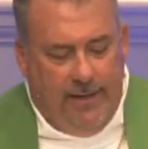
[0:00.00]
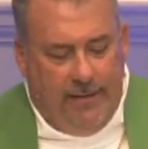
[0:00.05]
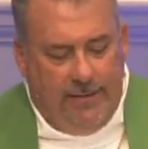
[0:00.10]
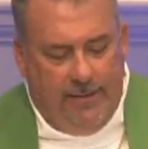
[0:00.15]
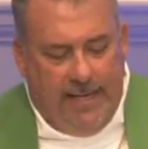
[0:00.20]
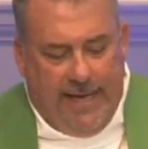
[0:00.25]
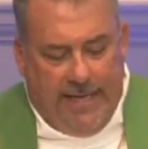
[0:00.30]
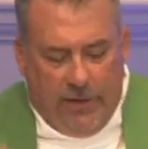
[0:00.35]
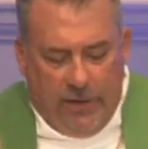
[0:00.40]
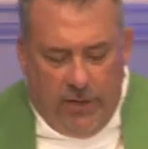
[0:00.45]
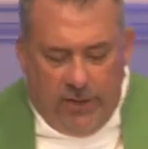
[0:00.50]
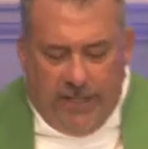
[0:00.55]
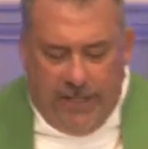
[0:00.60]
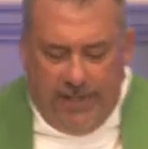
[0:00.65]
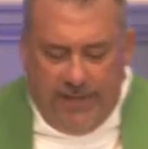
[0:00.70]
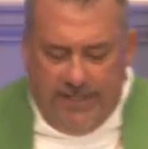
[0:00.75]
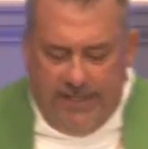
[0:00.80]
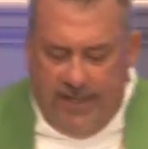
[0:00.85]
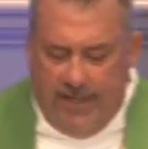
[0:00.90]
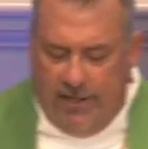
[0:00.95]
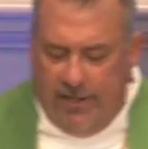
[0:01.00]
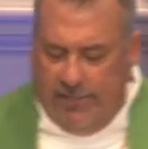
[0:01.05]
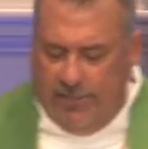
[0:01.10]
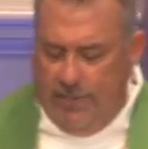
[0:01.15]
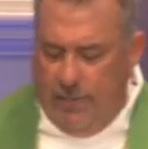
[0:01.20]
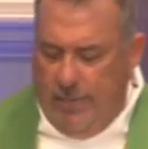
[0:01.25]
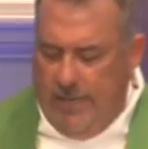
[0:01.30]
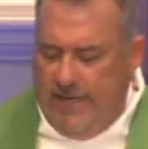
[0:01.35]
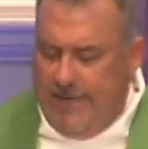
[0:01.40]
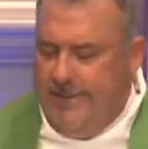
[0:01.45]
Take a look at Ezekiel
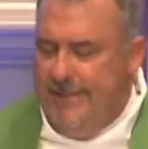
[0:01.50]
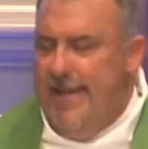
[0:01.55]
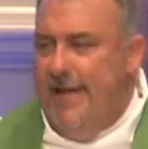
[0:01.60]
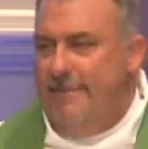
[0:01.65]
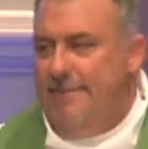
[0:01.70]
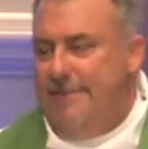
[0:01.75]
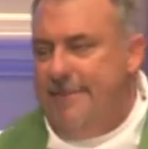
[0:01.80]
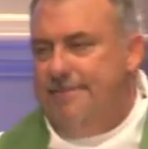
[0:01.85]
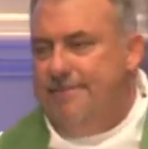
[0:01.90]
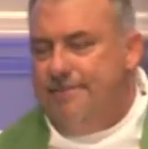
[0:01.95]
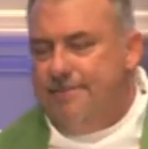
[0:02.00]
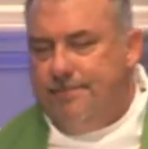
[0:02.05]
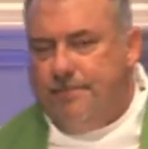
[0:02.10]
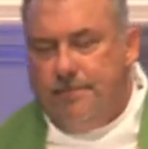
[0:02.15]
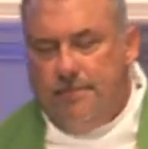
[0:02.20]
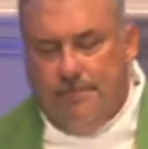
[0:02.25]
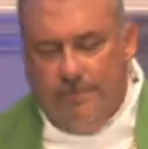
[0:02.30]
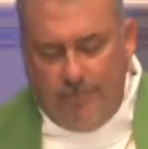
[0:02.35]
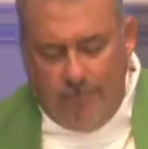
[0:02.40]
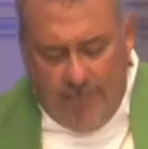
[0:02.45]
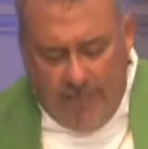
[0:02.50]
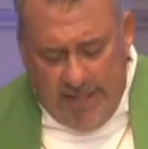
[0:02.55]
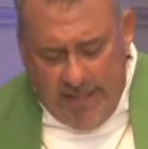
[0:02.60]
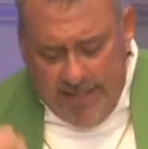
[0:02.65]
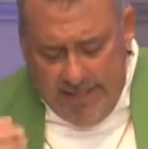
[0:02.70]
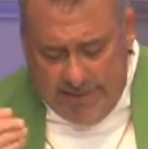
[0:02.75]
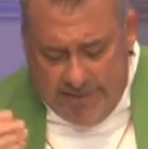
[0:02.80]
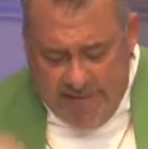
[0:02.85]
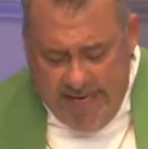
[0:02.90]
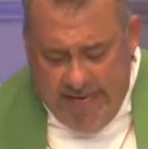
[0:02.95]
47.
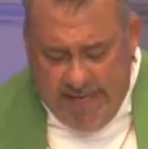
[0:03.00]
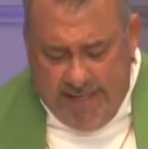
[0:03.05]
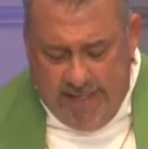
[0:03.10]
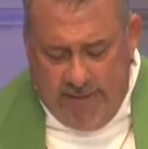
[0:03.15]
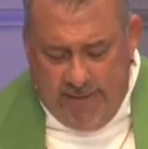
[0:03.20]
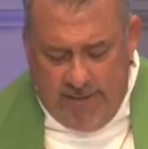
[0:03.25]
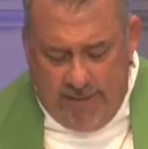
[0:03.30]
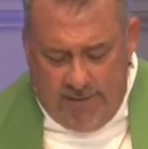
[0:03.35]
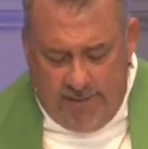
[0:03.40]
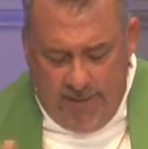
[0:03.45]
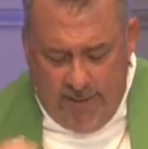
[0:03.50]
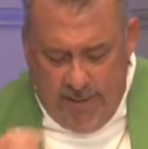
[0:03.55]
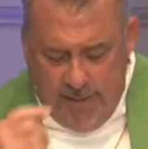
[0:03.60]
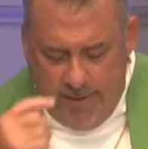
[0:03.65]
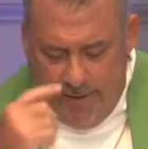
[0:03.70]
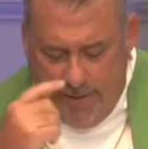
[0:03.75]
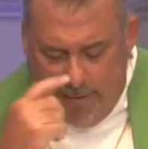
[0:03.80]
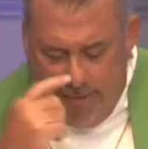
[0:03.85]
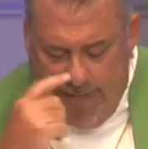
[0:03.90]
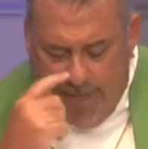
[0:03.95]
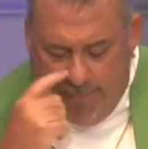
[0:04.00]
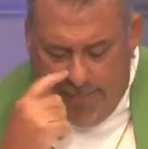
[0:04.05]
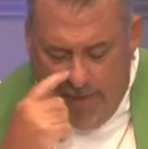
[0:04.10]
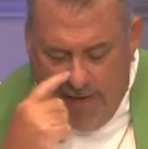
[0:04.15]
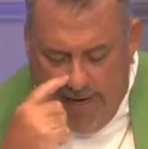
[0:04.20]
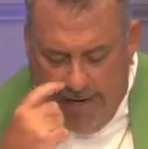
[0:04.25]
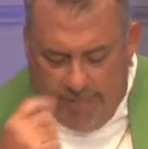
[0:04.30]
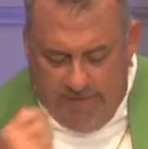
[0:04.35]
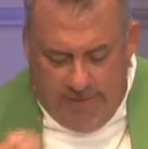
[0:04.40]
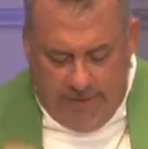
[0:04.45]
Ezekiel, the great
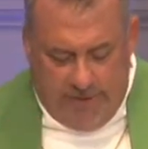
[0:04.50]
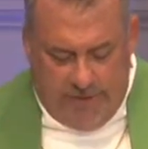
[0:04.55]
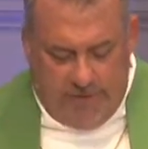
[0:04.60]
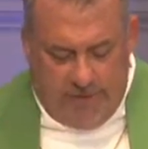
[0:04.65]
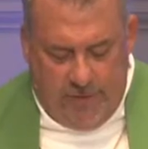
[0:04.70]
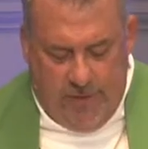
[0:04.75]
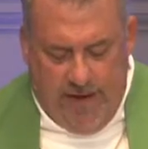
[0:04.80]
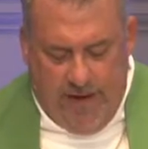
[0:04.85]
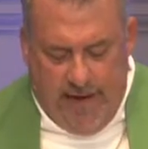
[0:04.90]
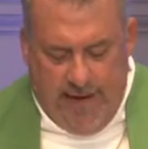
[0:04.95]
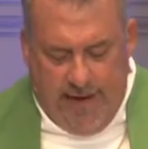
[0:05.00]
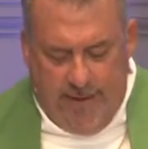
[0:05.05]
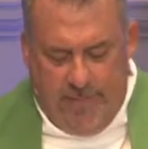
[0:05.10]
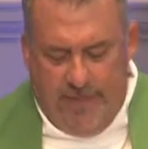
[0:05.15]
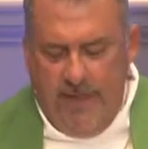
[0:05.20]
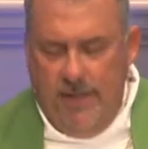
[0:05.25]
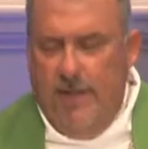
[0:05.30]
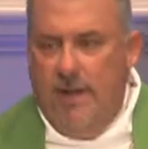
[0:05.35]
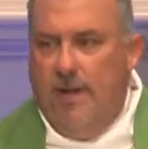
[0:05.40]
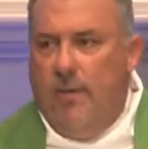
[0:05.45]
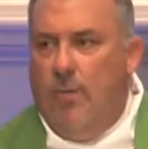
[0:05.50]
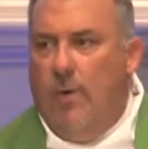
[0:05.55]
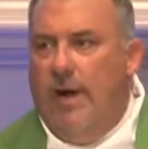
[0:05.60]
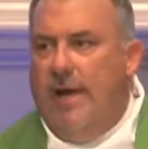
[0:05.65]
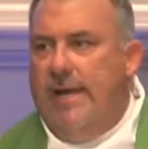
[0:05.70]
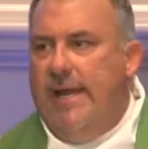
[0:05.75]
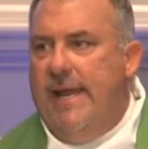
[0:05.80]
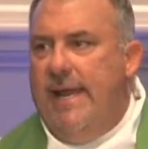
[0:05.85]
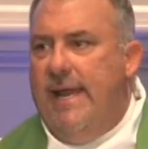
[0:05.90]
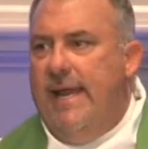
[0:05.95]
prophet, described
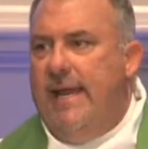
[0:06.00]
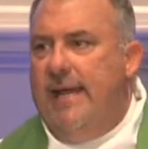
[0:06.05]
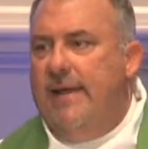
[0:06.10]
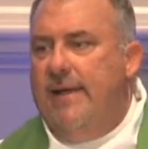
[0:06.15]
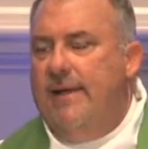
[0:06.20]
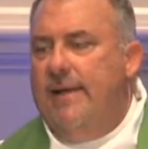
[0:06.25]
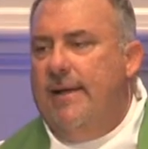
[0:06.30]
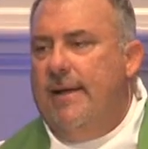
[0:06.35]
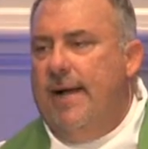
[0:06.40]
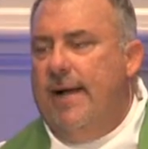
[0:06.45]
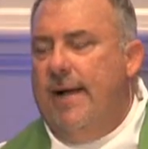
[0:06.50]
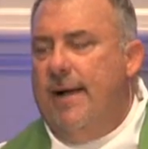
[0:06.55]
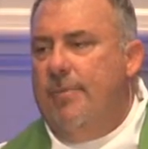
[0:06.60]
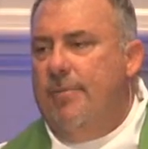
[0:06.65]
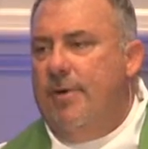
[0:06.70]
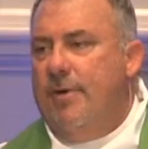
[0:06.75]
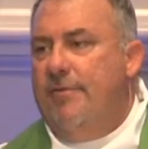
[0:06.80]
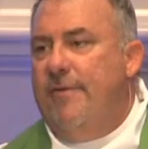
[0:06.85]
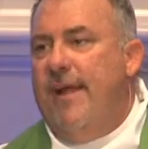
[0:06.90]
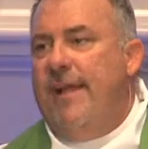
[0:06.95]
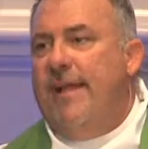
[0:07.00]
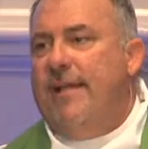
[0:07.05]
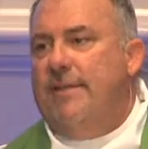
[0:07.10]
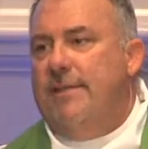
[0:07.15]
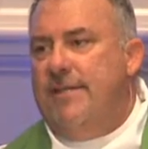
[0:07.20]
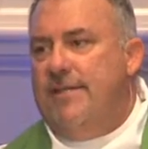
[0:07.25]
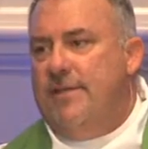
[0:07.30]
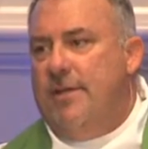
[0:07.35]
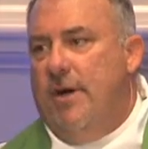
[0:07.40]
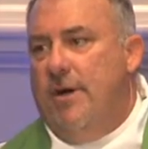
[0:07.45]
what he
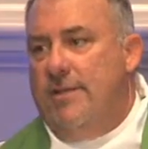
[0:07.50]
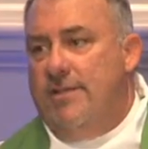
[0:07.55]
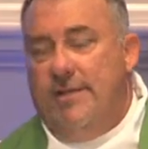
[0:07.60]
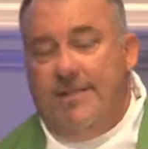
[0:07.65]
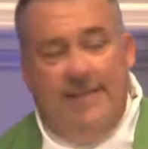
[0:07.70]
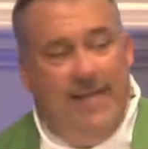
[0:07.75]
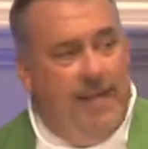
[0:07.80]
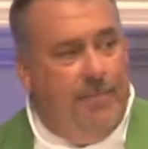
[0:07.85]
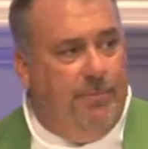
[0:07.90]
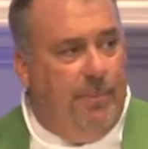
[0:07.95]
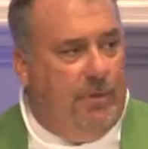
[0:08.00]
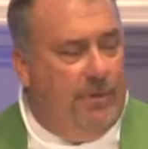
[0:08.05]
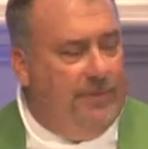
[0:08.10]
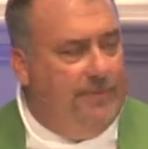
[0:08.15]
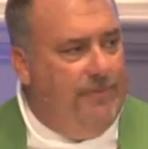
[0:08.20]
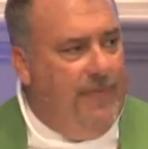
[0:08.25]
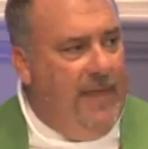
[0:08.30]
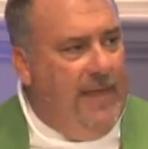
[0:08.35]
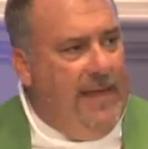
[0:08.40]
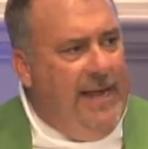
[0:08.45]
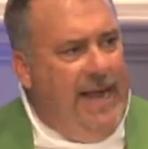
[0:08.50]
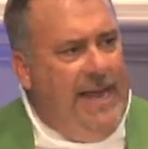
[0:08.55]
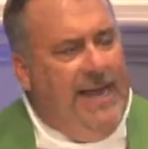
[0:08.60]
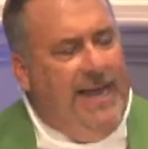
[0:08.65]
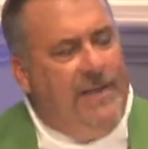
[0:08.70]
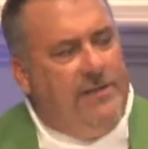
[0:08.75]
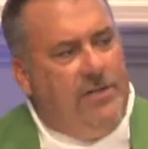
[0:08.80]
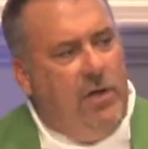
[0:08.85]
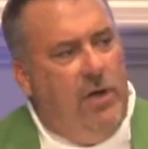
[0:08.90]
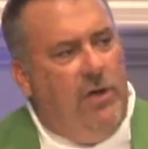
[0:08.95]
prophetically saw as a temple. And
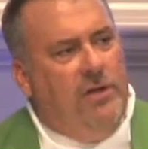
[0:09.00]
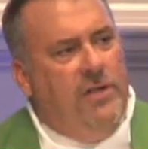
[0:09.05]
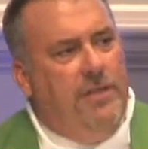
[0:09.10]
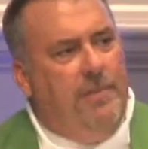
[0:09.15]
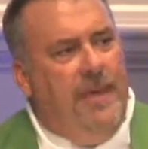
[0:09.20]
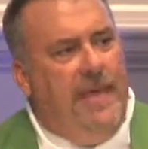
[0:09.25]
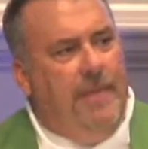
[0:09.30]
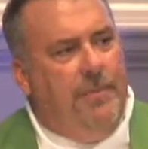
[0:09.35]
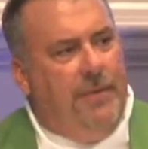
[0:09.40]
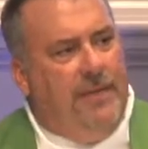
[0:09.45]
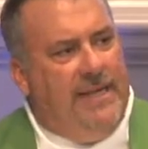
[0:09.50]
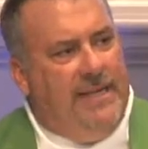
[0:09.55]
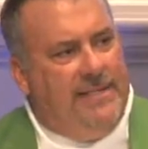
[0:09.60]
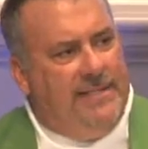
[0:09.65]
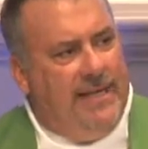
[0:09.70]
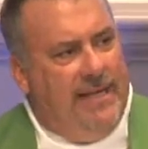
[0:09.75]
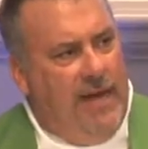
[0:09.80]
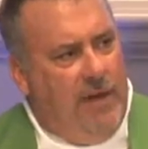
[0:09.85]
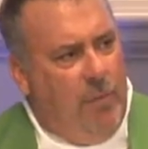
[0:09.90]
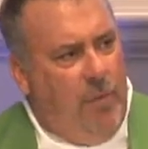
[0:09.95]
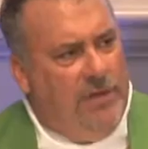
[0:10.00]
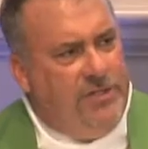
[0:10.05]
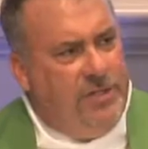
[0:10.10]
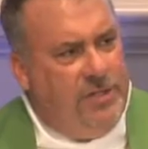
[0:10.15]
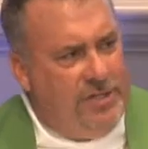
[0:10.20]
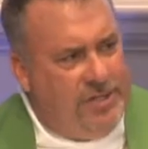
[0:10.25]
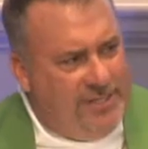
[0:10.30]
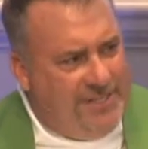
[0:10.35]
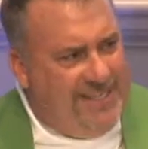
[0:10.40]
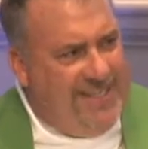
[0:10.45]
he told the people, he said, I want you
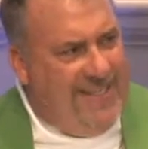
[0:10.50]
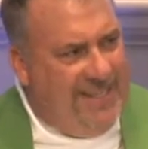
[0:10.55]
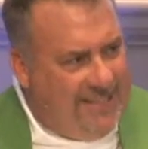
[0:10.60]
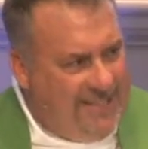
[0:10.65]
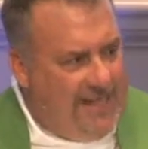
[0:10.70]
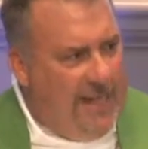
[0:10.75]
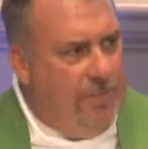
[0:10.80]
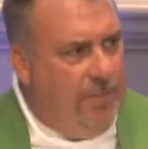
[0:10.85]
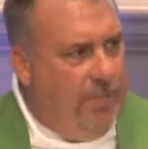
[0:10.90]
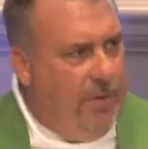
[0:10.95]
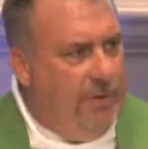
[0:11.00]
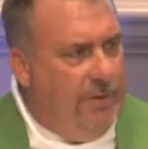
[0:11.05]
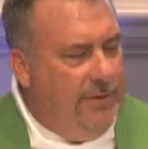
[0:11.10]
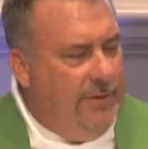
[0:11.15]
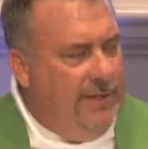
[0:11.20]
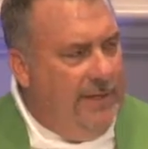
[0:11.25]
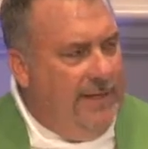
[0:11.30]
to see a temple.